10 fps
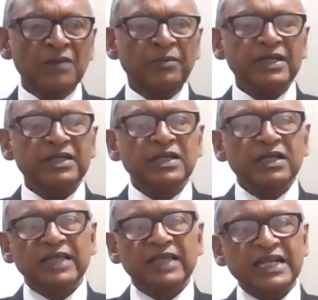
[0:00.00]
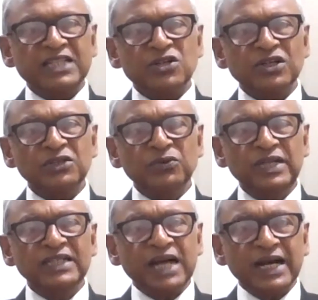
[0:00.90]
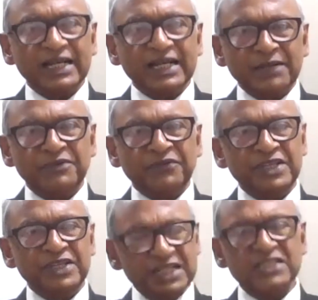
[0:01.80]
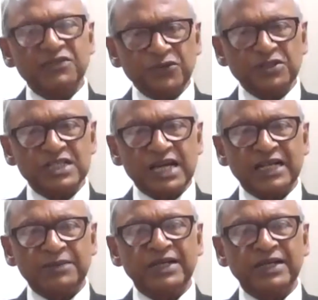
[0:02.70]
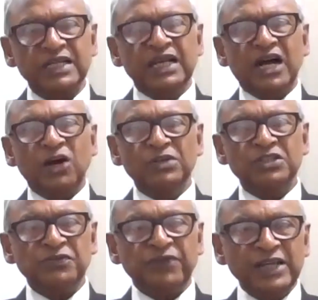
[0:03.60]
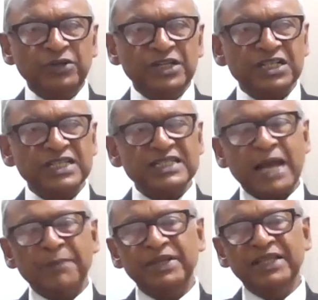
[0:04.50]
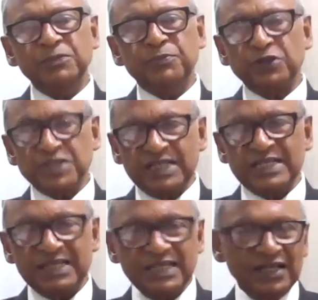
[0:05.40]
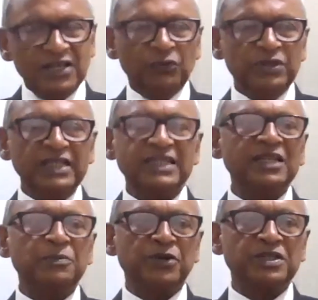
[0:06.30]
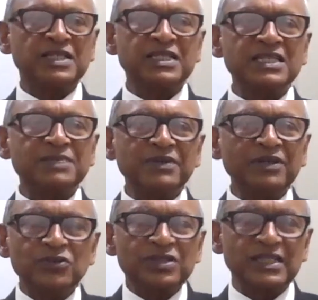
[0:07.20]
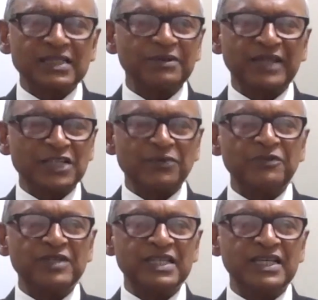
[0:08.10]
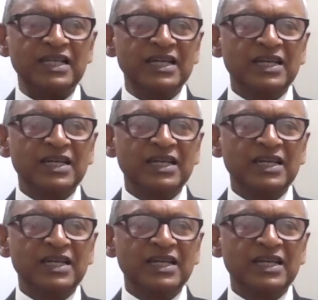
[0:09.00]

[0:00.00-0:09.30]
But that is not the only target. I mean, finishing is of course a target, but how much of value addition is happening in the process? We think that the process is useless. I mean, that's why we say,